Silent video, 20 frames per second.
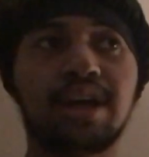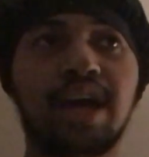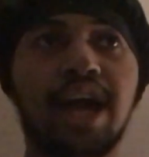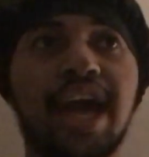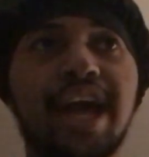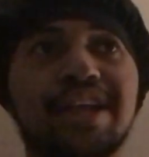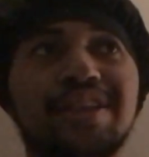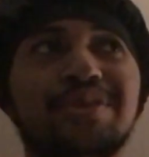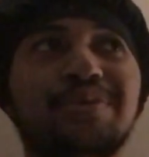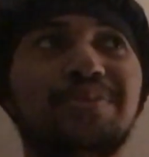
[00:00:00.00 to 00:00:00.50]

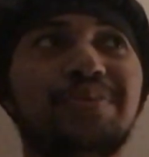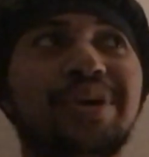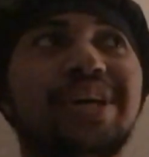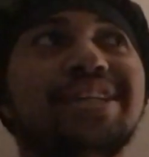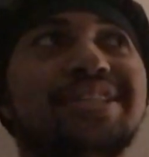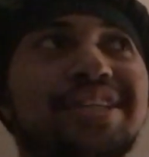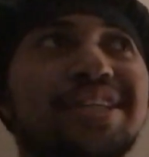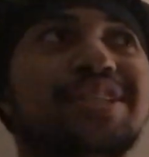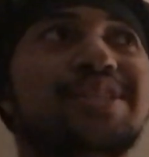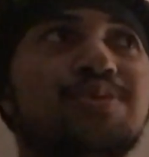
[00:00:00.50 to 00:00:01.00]
And the
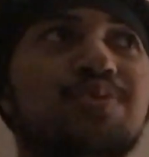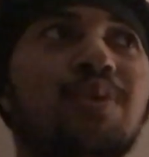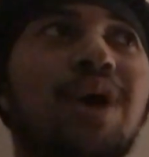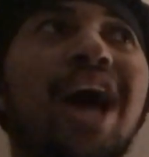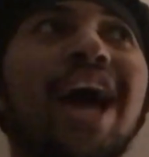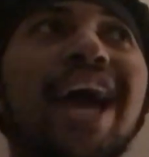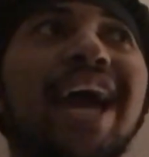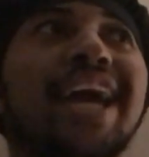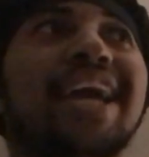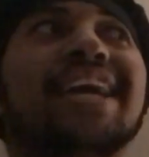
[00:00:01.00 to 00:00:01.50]
reasons
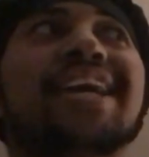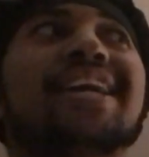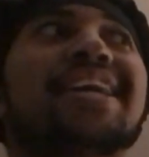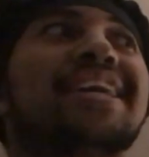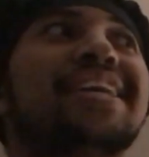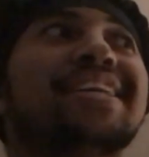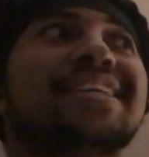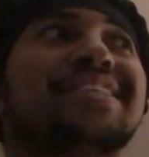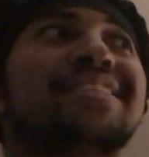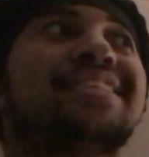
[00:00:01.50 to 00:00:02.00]
why
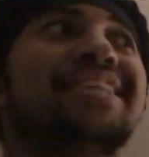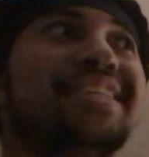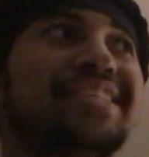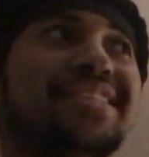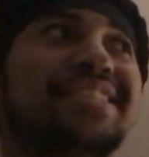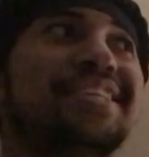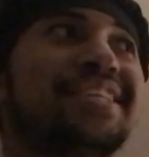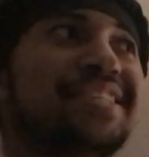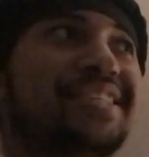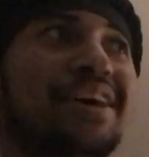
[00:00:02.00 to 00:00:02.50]

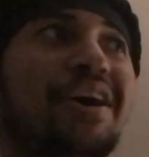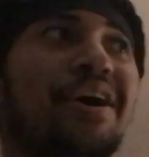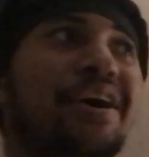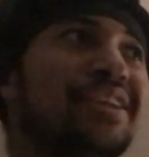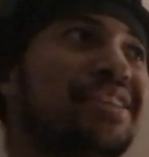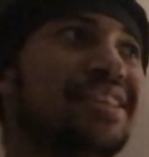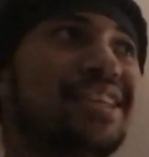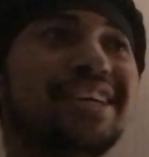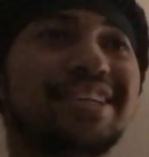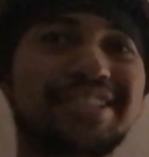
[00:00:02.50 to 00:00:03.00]
this is
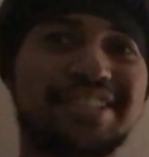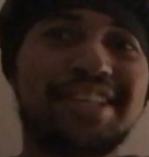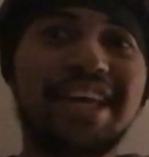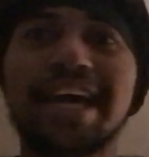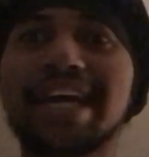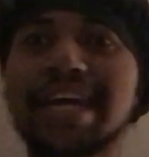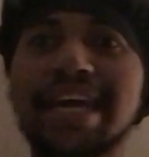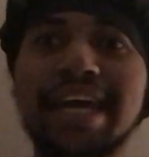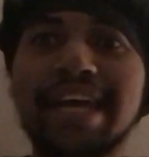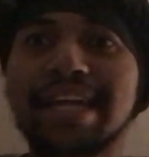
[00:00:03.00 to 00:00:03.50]
on the
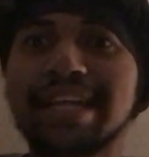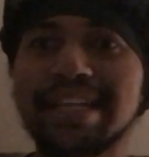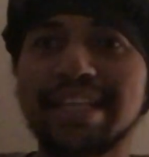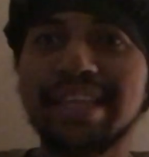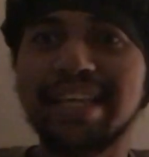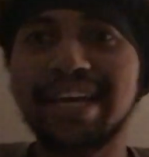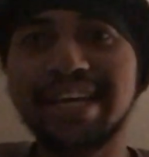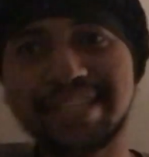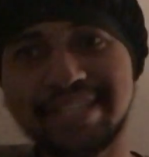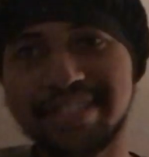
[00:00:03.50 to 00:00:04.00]
second
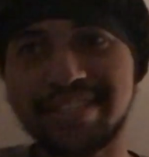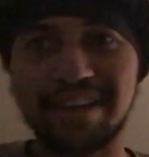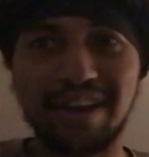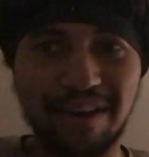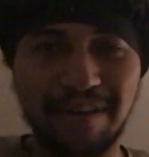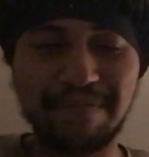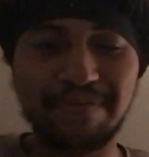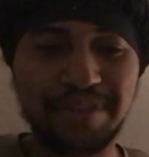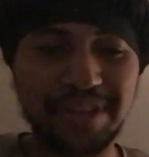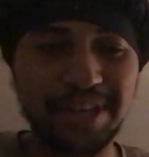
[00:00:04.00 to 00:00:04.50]
list
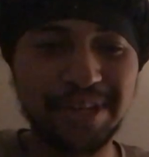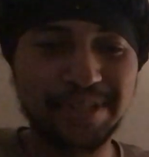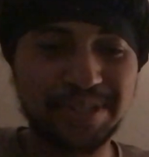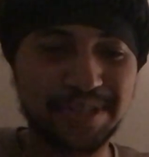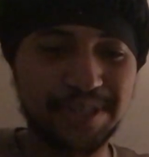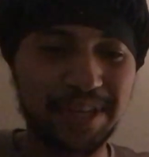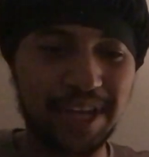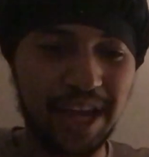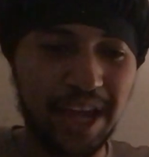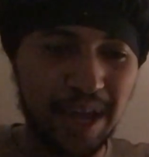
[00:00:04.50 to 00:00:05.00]
of this